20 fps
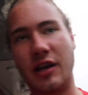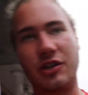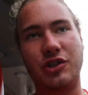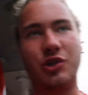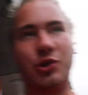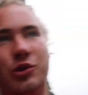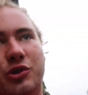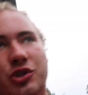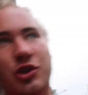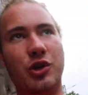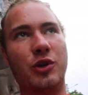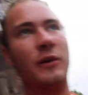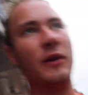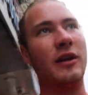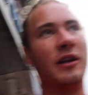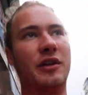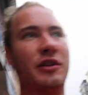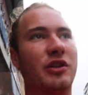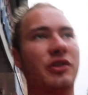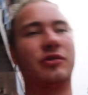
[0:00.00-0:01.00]
hit you. So you need
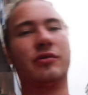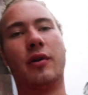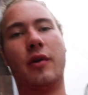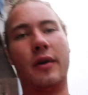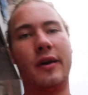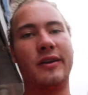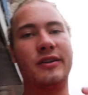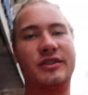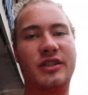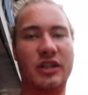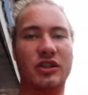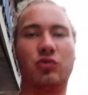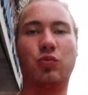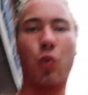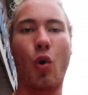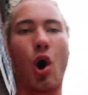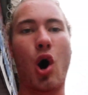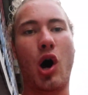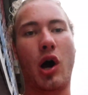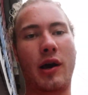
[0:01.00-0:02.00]
to just, just
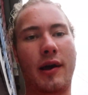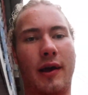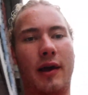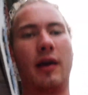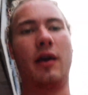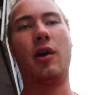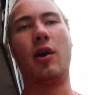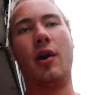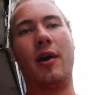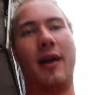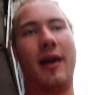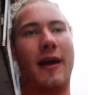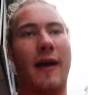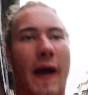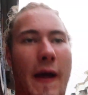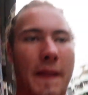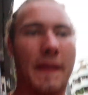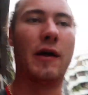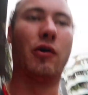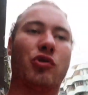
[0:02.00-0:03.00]
walk,
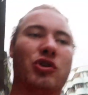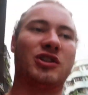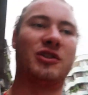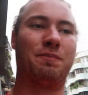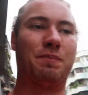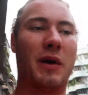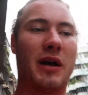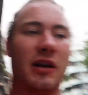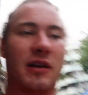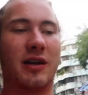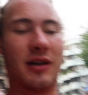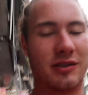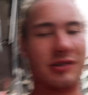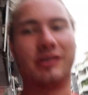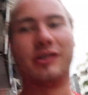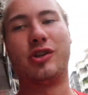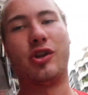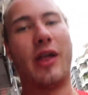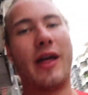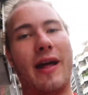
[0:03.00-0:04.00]
and they'll respect, cause
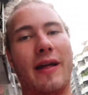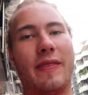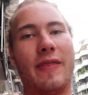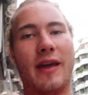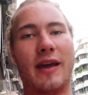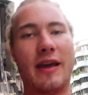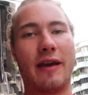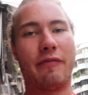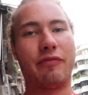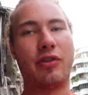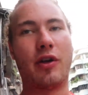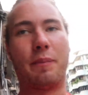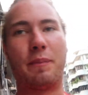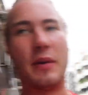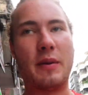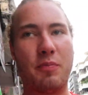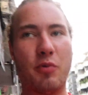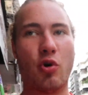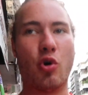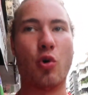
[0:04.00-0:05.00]
they, they give the
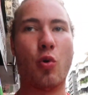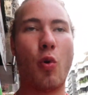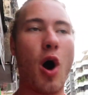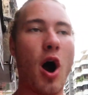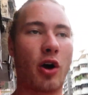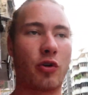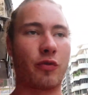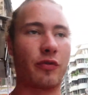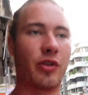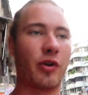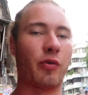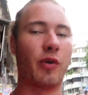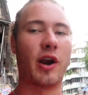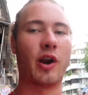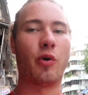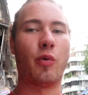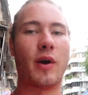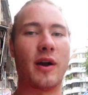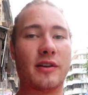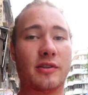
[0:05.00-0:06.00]
people who walk the right
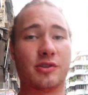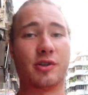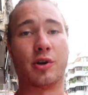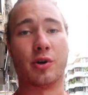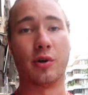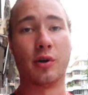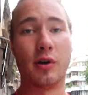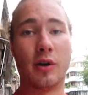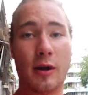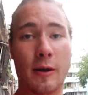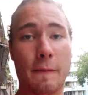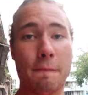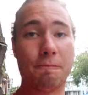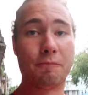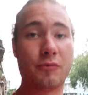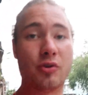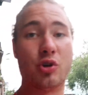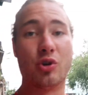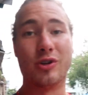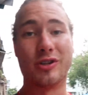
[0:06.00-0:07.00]
of way. So
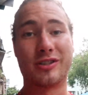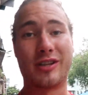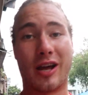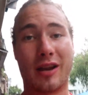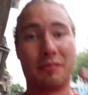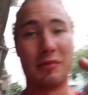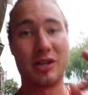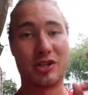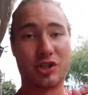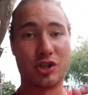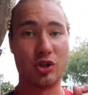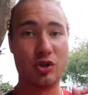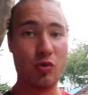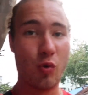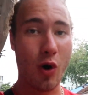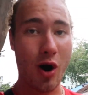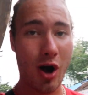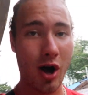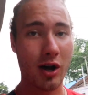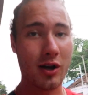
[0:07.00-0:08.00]
you just gotta make sure you
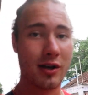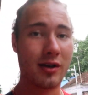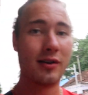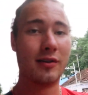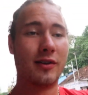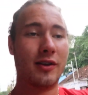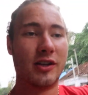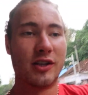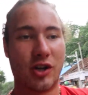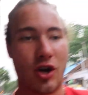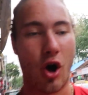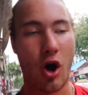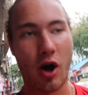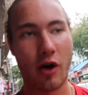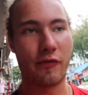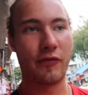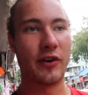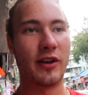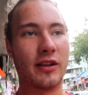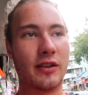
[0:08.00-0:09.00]
walk
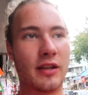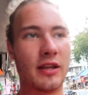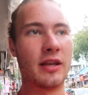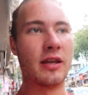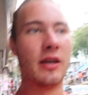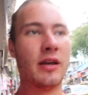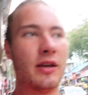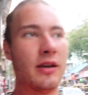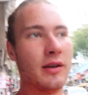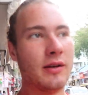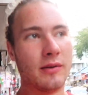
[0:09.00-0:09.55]
confidently.